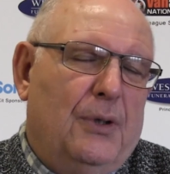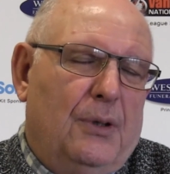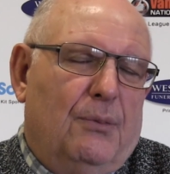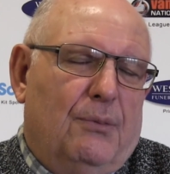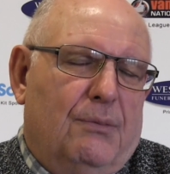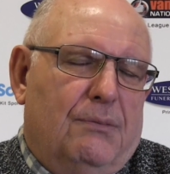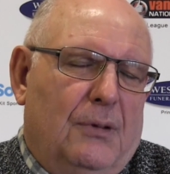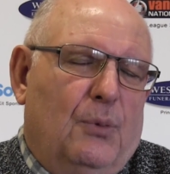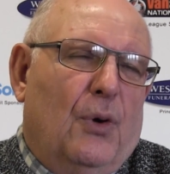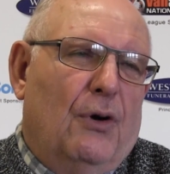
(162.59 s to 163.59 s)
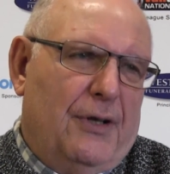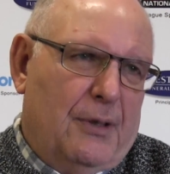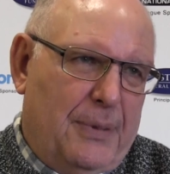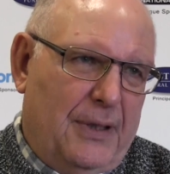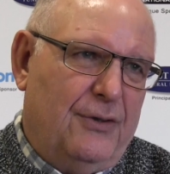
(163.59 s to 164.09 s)
we were in
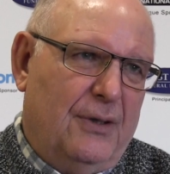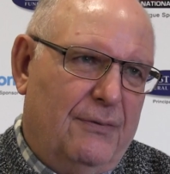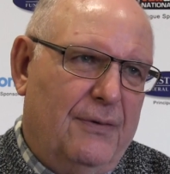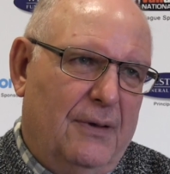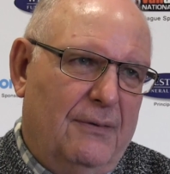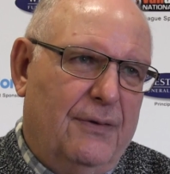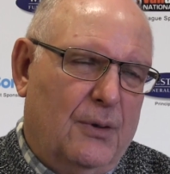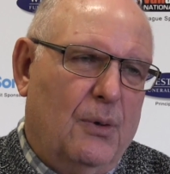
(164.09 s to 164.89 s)
the picture for